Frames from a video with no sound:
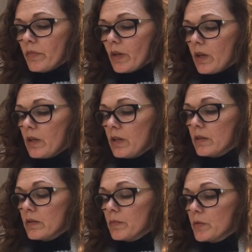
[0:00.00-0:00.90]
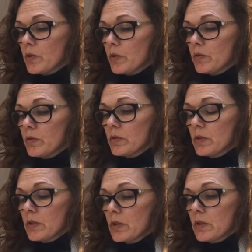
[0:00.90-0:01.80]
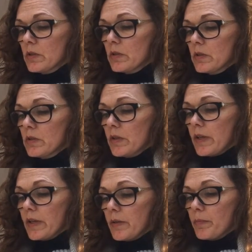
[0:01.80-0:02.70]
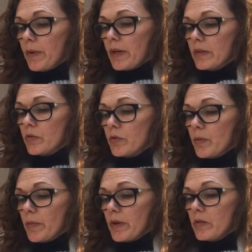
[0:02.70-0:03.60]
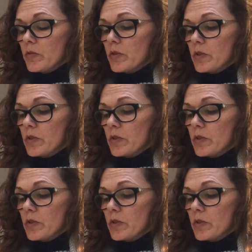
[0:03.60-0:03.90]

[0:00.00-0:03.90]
and let them go. And get back to the mantra.